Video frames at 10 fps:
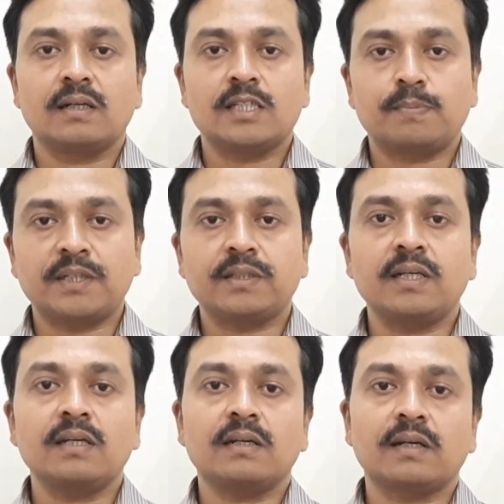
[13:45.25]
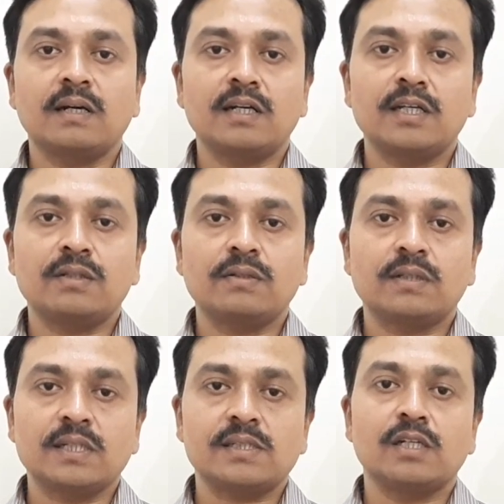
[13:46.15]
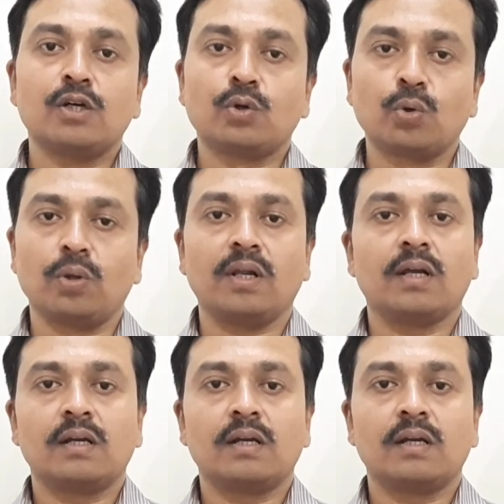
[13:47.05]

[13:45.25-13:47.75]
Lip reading: especially regarding to this rule.